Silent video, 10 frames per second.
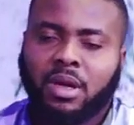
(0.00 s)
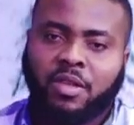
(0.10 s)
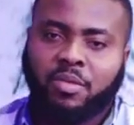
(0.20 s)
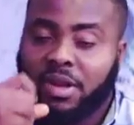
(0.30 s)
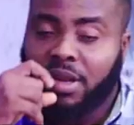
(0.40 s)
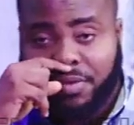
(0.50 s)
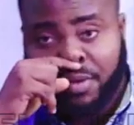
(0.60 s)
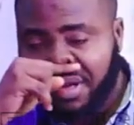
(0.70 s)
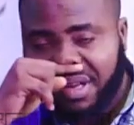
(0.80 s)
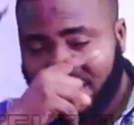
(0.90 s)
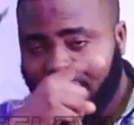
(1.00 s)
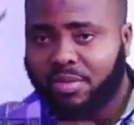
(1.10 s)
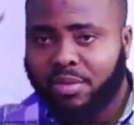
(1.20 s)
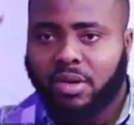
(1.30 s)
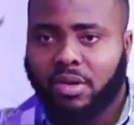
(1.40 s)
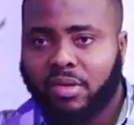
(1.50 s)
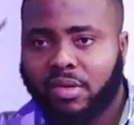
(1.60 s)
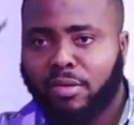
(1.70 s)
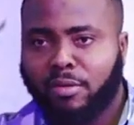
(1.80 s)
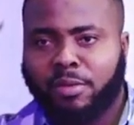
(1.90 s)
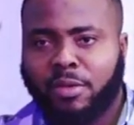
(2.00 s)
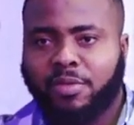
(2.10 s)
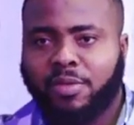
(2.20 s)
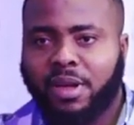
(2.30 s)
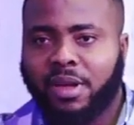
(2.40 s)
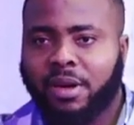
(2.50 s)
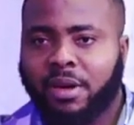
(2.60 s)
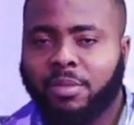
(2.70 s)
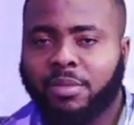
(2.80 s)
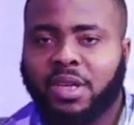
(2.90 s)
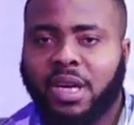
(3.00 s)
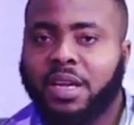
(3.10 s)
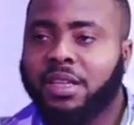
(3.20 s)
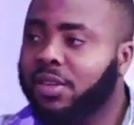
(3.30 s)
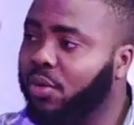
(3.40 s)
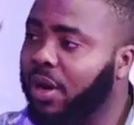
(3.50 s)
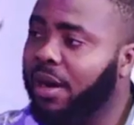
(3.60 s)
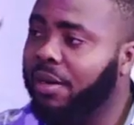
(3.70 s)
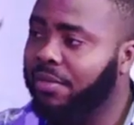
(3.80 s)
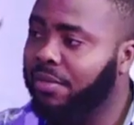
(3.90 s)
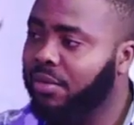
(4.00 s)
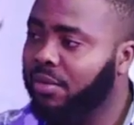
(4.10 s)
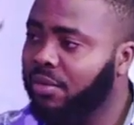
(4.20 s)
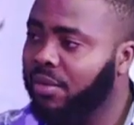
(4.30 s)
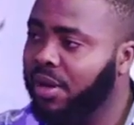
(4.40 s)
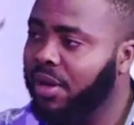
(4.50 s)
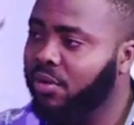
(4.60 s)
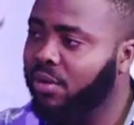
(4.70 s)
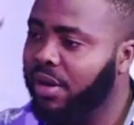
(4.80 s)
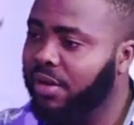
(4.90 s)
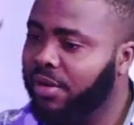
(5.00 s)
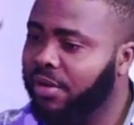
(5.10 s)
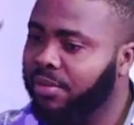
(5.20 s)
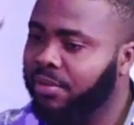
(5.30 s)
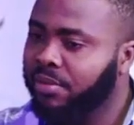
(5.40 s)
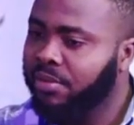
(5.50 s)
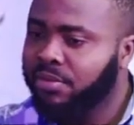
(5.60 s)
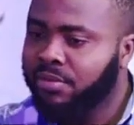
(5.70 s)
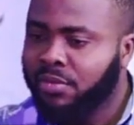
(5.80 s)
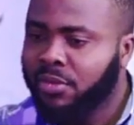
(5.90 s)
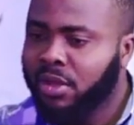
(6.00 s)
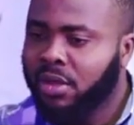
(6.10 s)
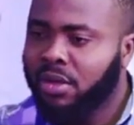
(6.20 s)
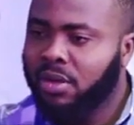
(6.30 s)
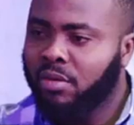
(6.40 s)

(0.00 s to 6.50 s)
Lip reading: Has been defeated, yes, because of the challenges we have. Which of the ideas now are you talking about of the NYSC?